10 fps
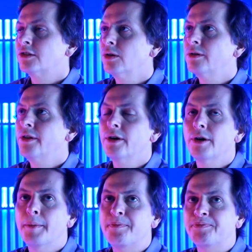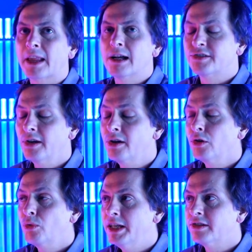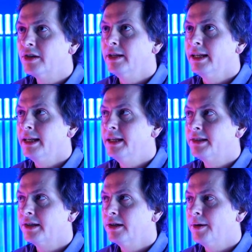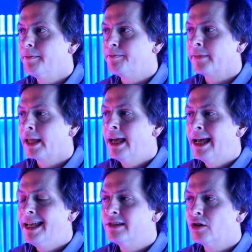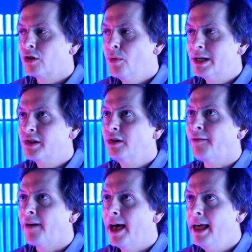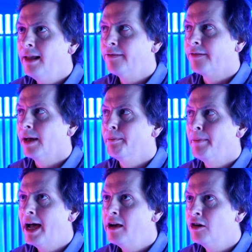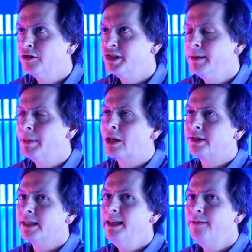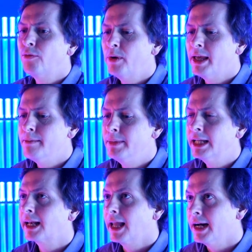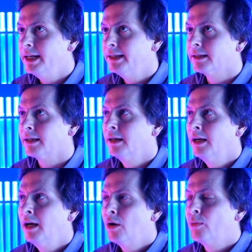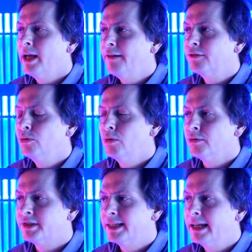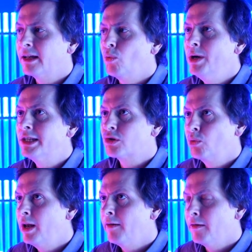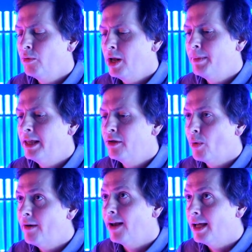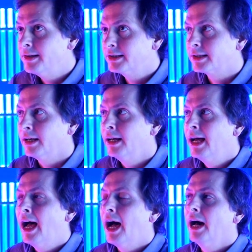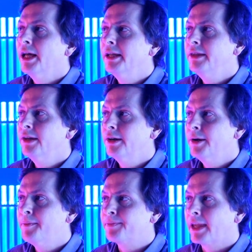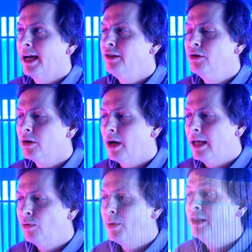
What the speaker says: So the second reason is a question of health and biology, because if we emit light, we have to think which will be the wavelengths, and we